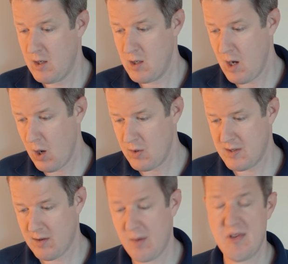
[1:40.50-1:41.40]
No
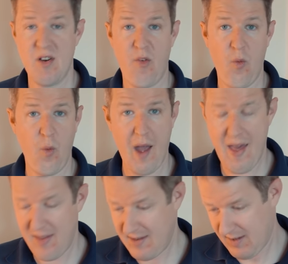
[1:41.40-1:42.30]
description of
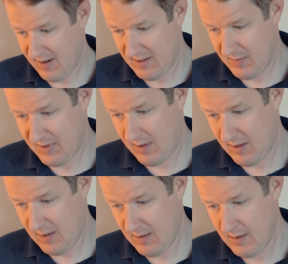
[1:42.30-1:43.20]
where these items
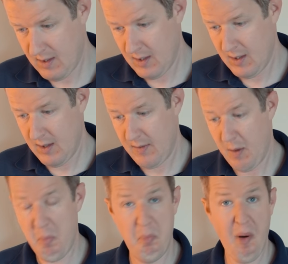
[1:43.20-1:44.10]
are.
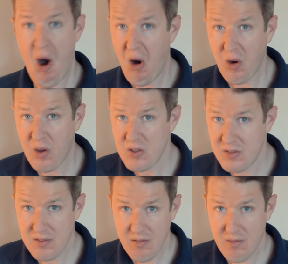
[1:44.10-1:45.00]
The
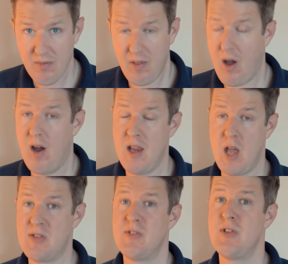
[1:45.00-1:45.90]
box that I
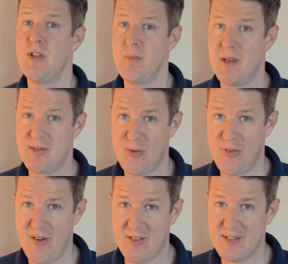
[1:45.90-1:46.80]
assume he's
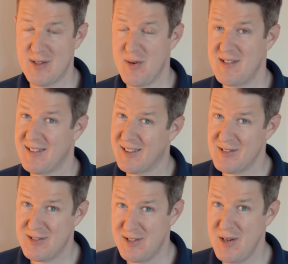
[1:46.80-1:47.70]
referring to is the
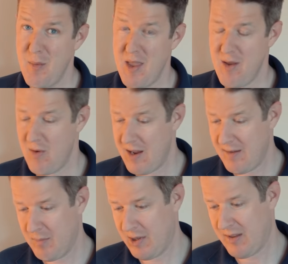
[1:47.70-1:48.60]
consumer
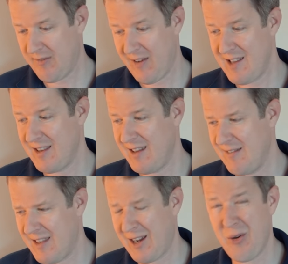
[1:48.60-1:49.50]
unit, but the fact that
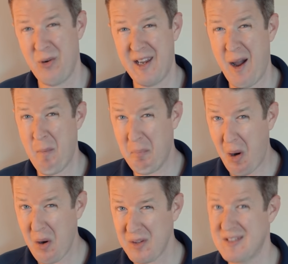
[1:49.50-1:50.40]
they're calling it a
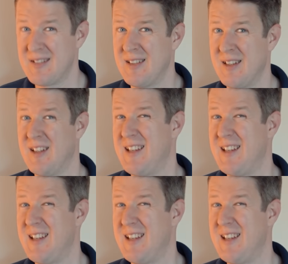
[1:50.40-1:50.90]
box